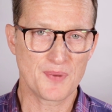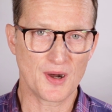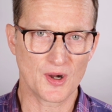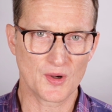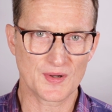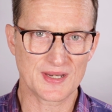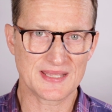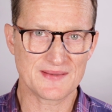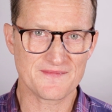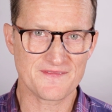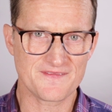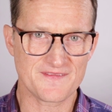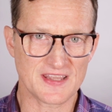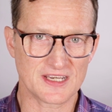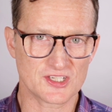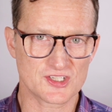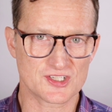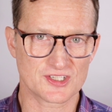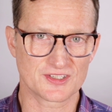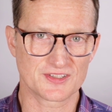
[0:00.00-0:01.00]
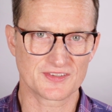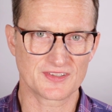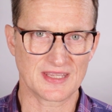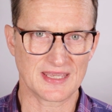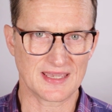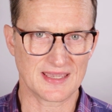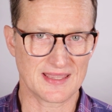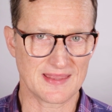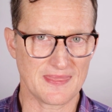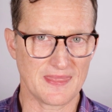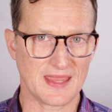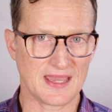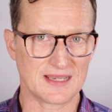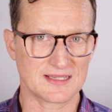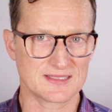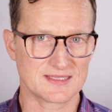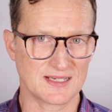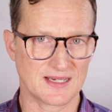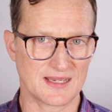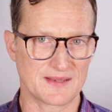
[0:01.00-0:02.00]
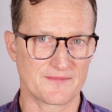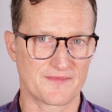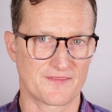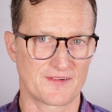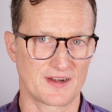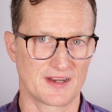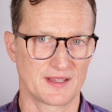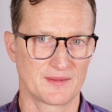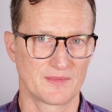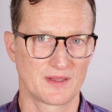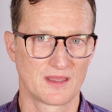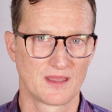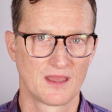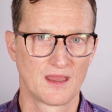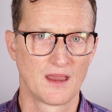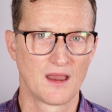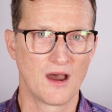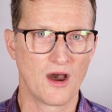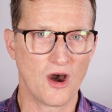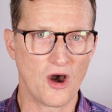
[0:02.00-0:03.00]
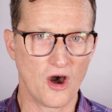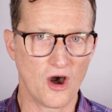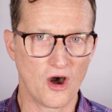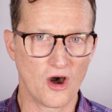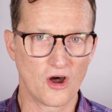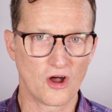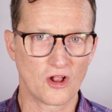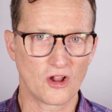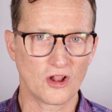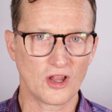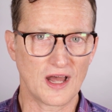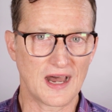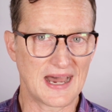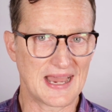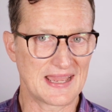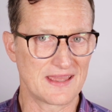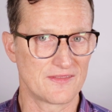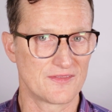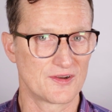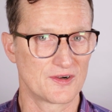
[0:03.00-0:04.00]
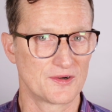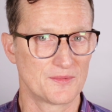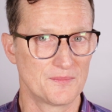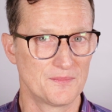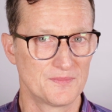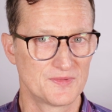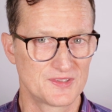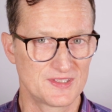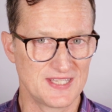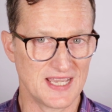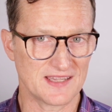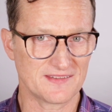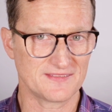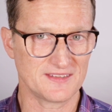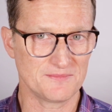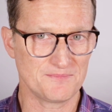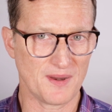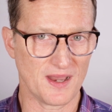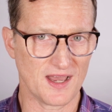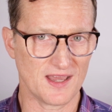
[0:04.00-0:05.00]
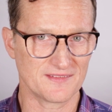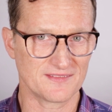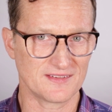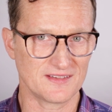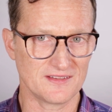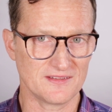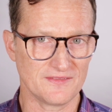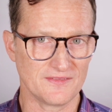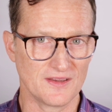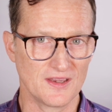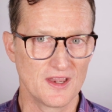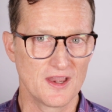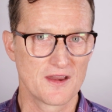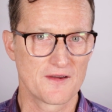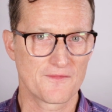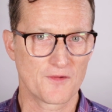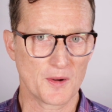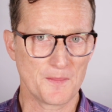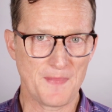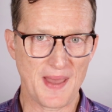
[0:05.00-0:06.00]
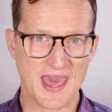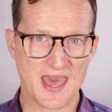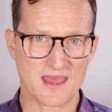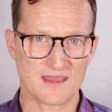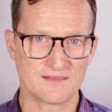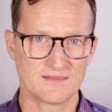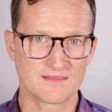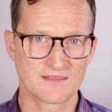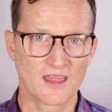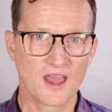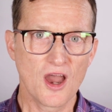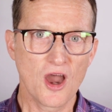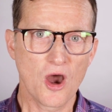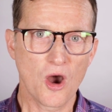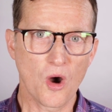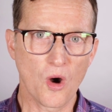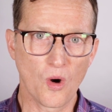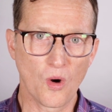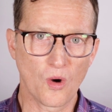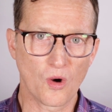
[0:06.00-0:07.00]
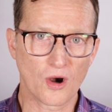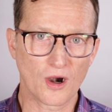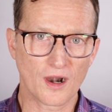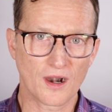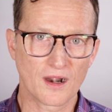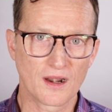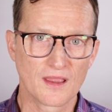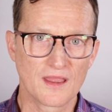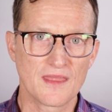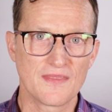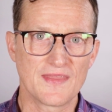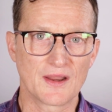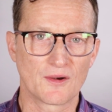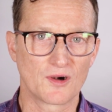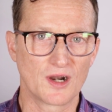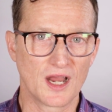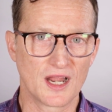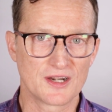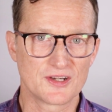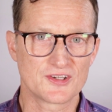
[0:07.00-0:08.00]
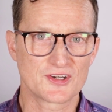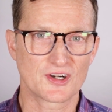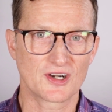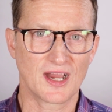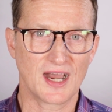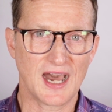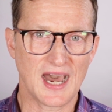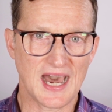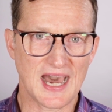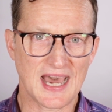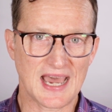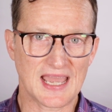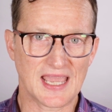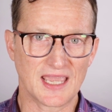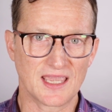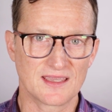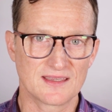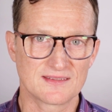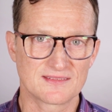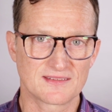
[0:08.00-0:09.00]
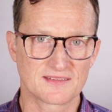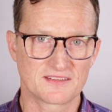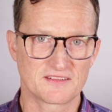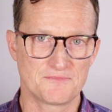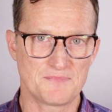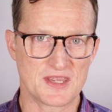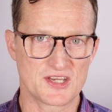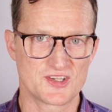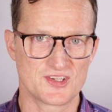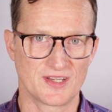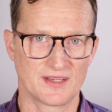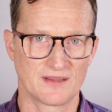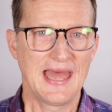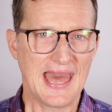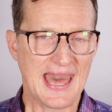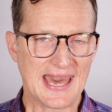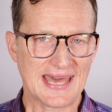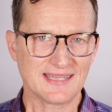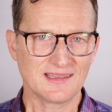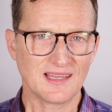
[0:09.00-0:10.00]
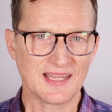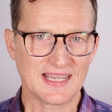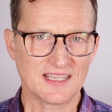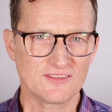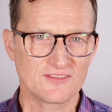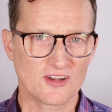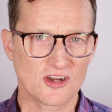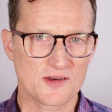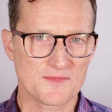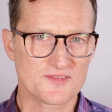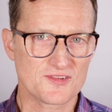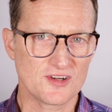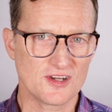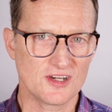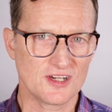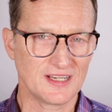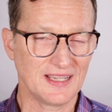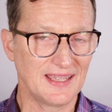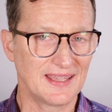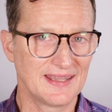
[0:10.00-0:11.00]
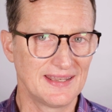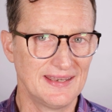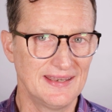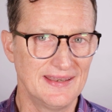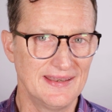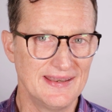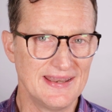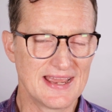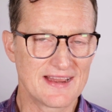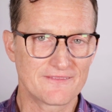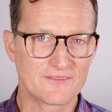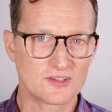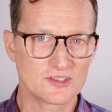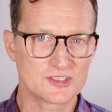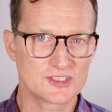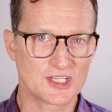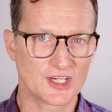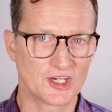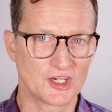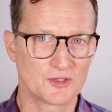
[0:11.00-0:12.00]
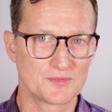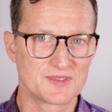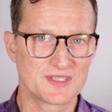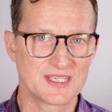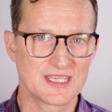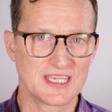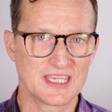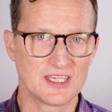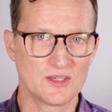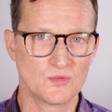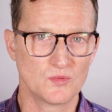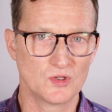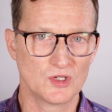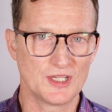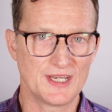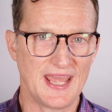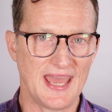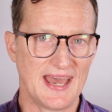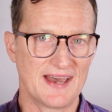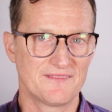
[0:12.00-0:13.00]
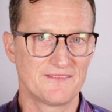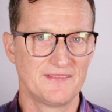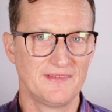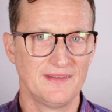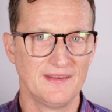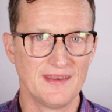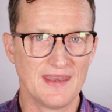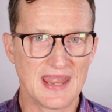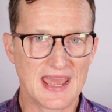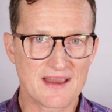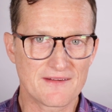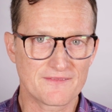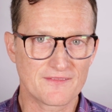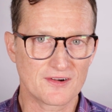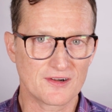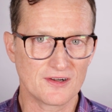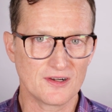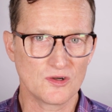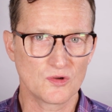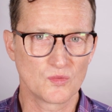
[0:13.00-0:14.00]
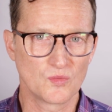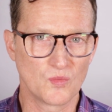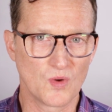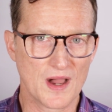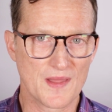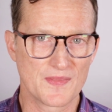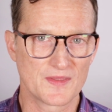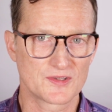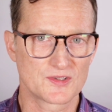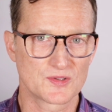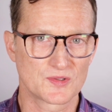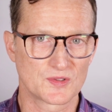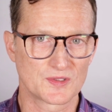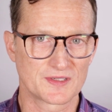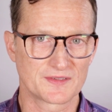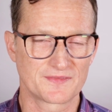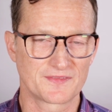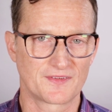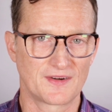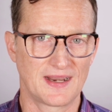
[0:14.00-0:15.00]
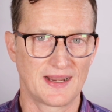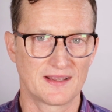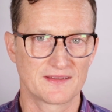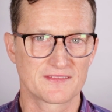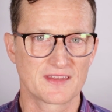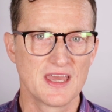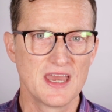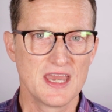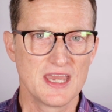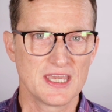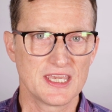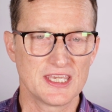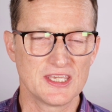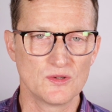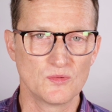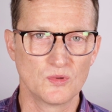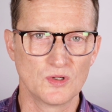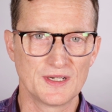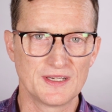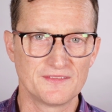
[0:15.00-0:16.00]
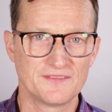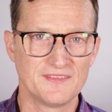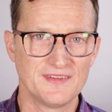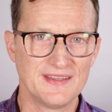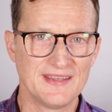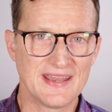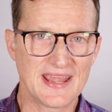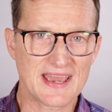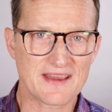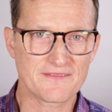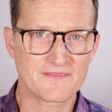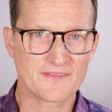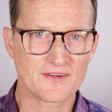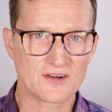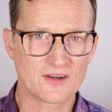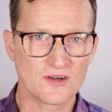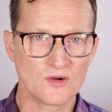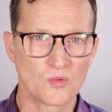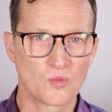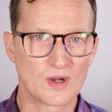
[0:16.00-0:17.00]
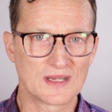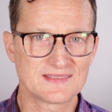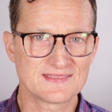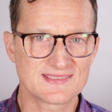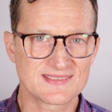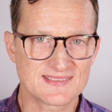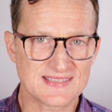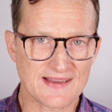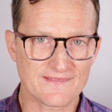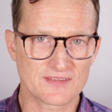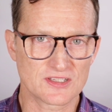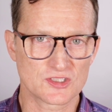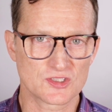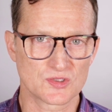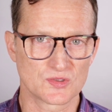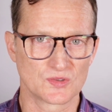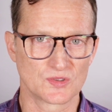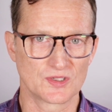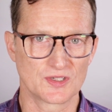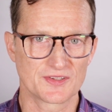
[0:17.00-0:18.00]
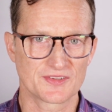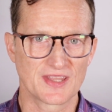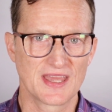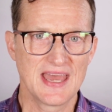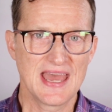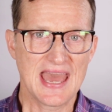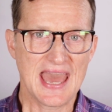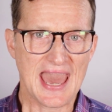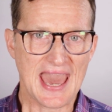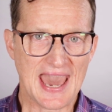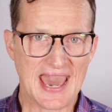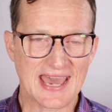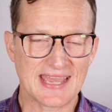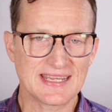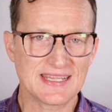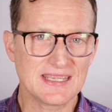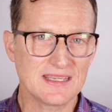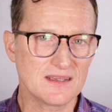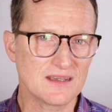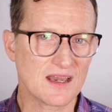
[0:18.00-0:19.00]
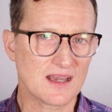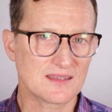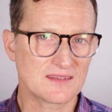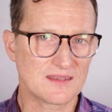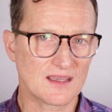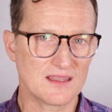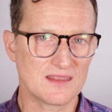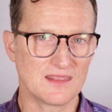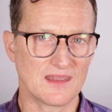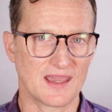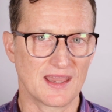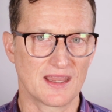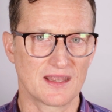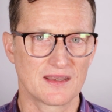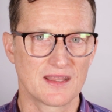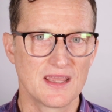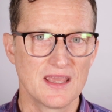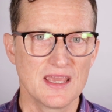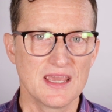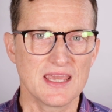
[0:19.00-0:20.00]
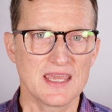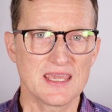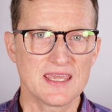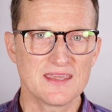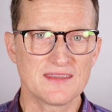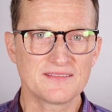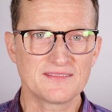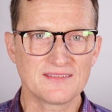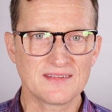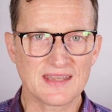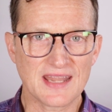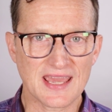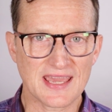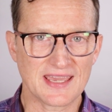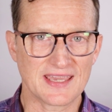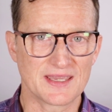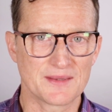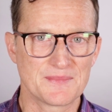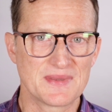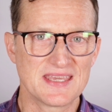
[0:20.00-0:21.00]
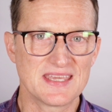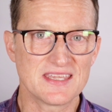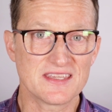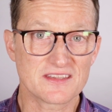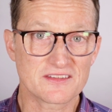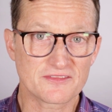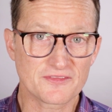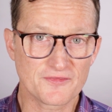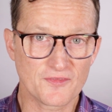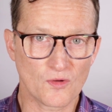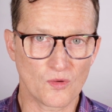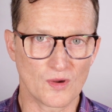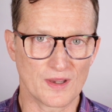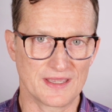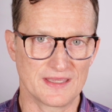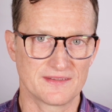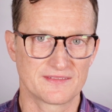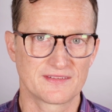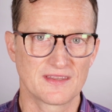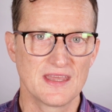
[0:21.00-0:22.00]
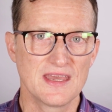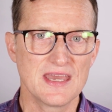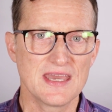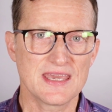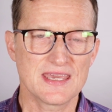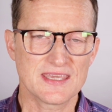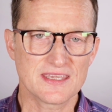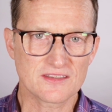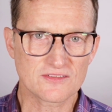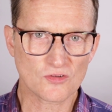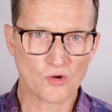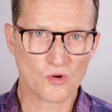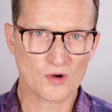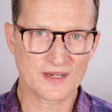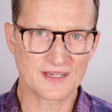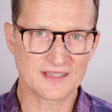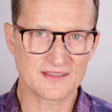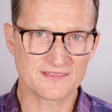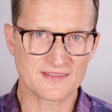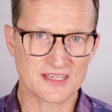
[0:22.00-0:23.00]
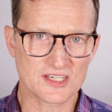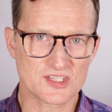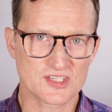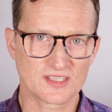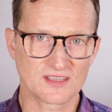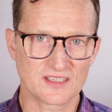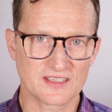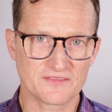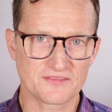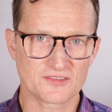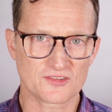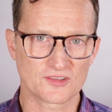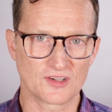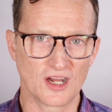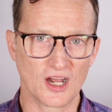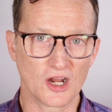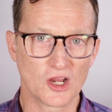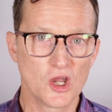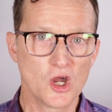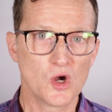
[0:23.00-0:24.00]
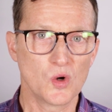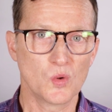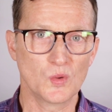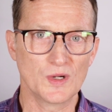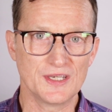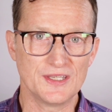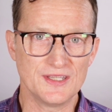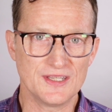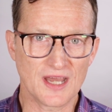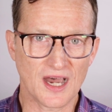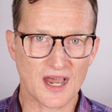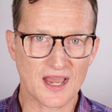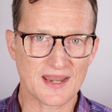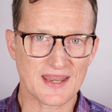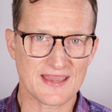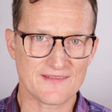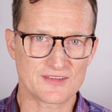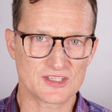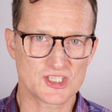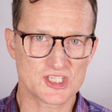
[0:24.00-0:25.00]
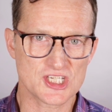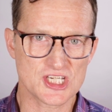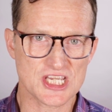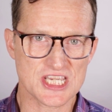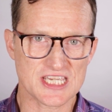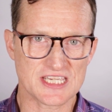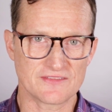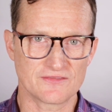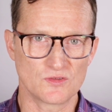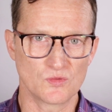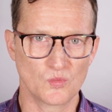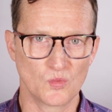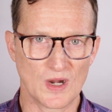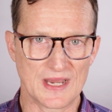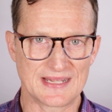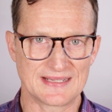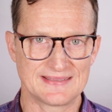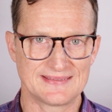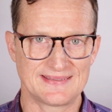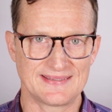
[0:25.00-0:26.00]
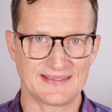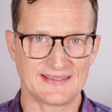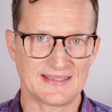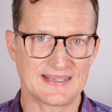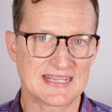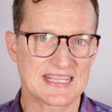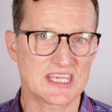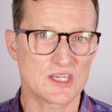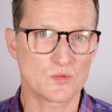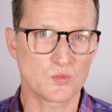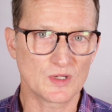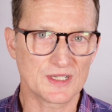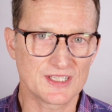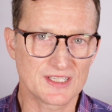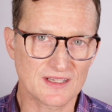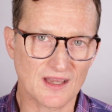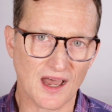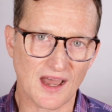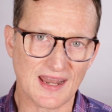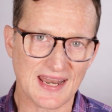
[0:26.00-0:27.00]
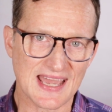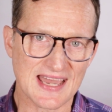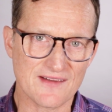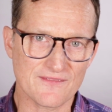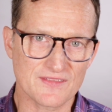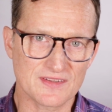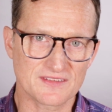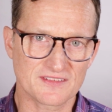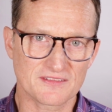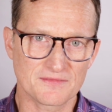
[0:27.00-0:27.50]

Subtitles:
podium finishers in that time frame all either tested positive for PEDs or they were under high suspicion. Had Lance Armstrong never doped, he would have never won the Tour de France. He would have never won 7 tours. Had he not done that, his name, his voice, his organization Livestrong would not have achieved what it did. He would not have